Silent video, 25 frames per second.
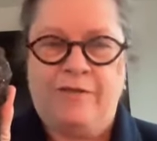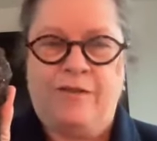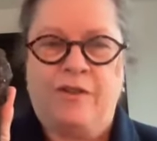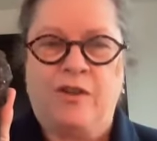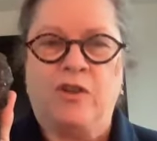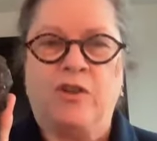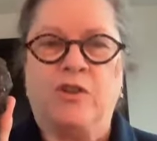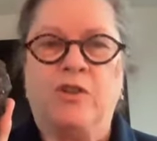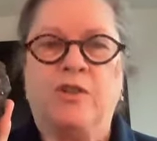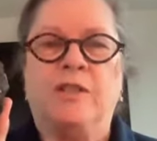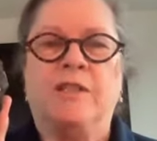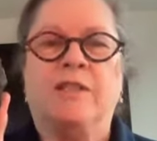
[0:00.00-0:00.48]

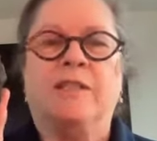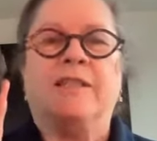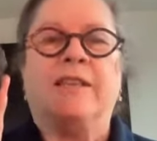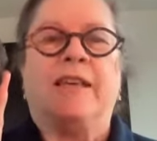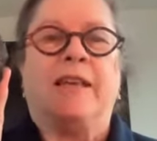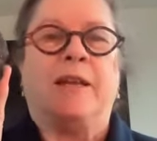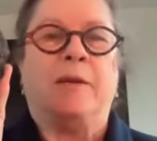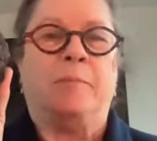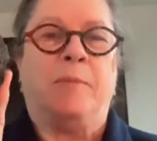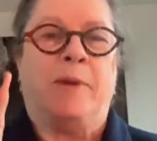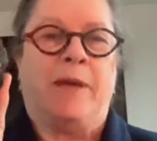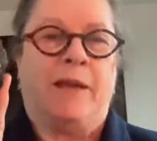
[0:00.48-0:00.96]
First is
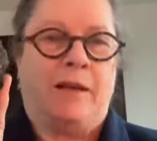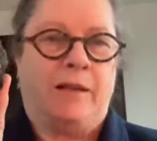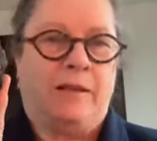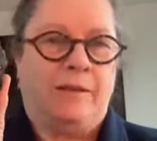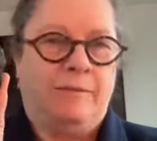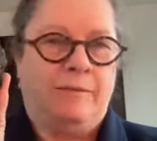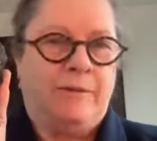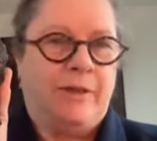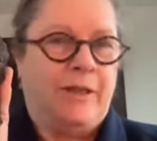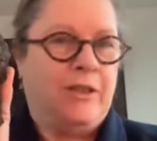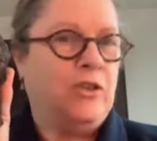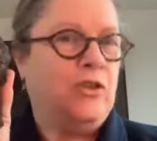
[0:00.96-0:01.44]

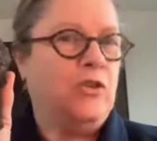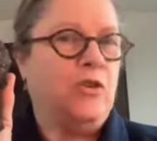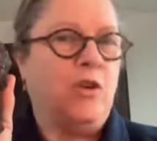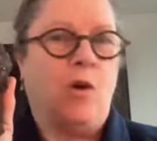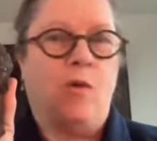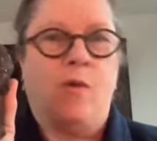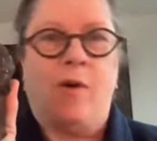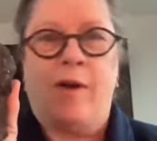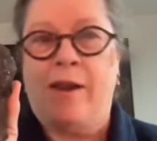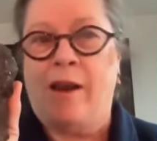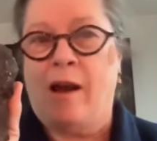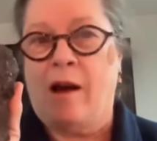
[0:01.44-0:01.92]
sentimental, and you
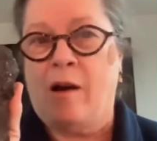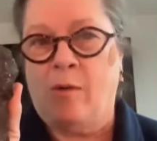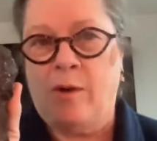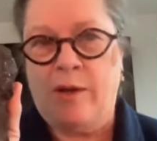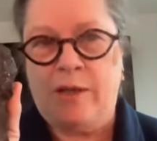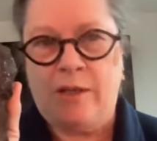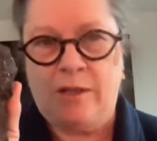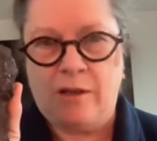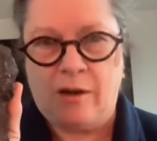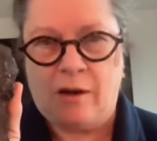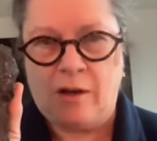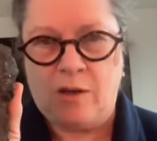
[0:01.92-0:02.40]
know that
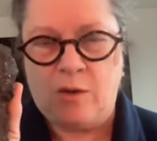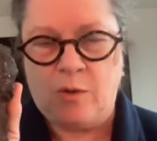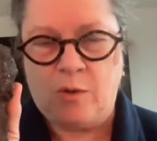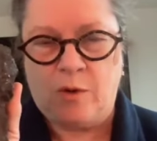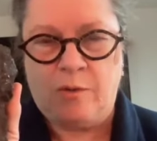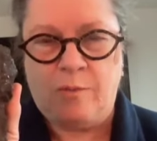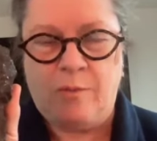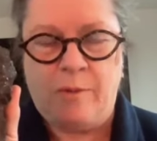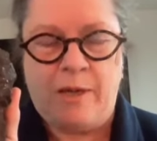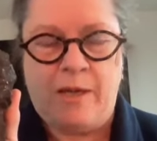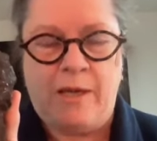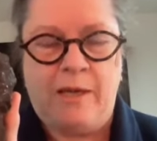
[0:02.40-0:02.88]
always starts
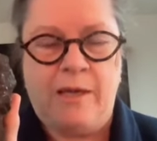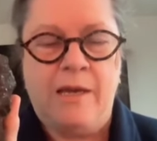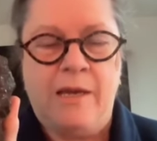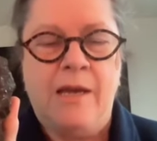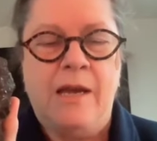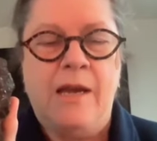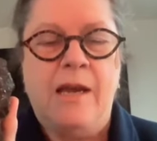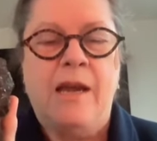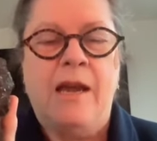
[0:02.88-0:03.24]
with me.